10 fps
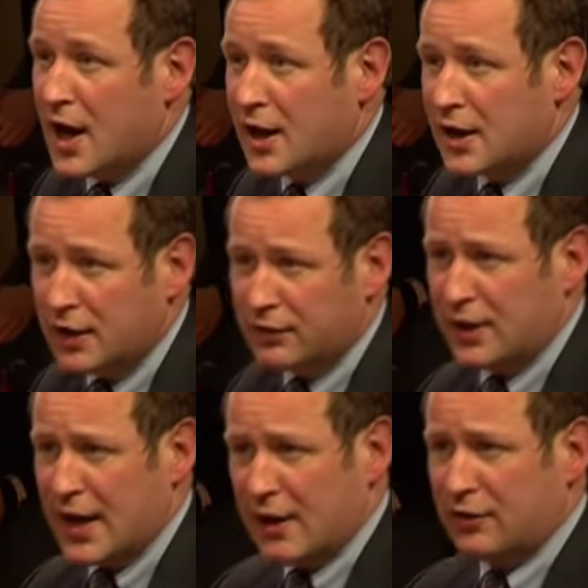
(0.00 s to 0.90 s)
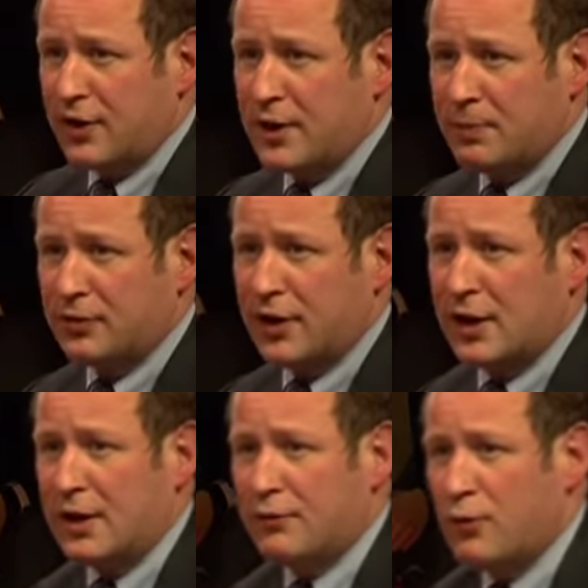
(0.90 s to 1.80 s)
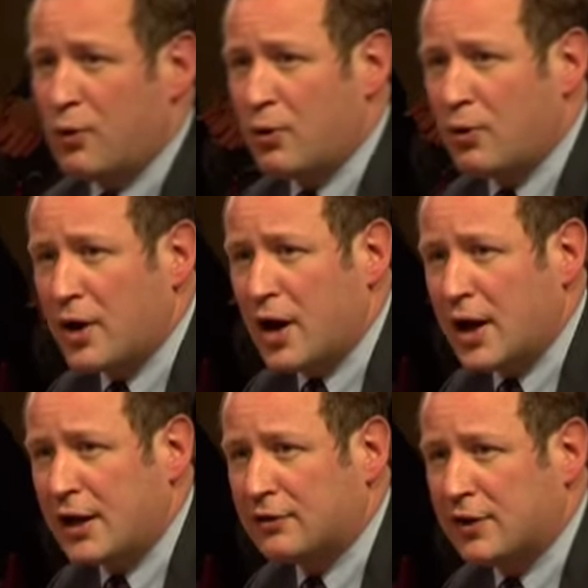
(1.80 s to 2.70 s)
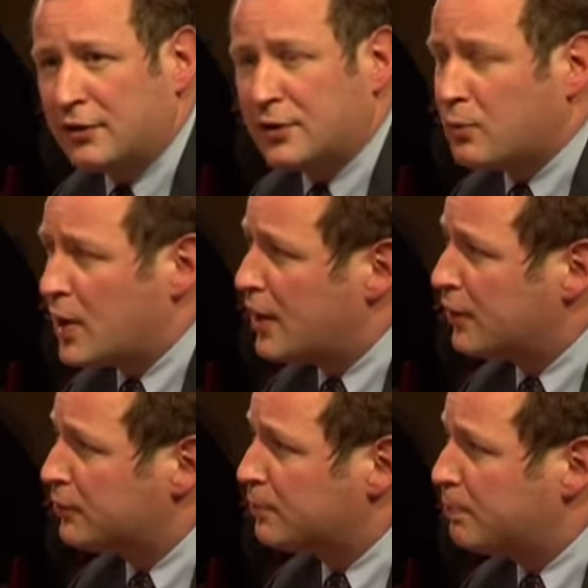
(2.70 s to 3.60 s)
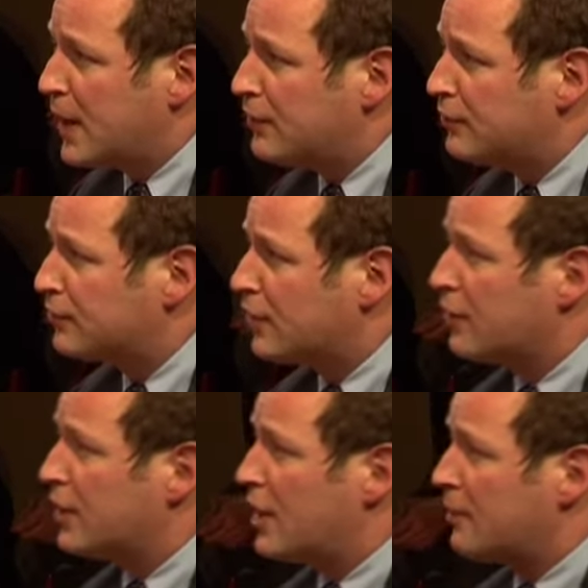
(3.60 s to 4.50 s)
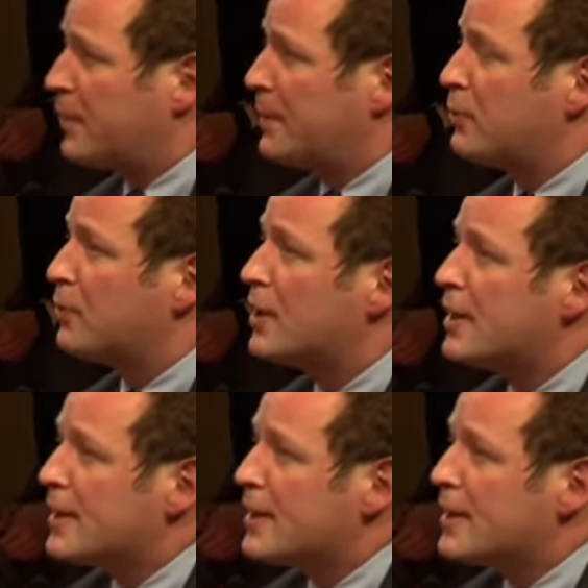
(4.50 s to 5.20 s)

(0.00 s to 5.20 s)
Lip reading: leaves a legacy, particularly for East London, where it's based, so that young people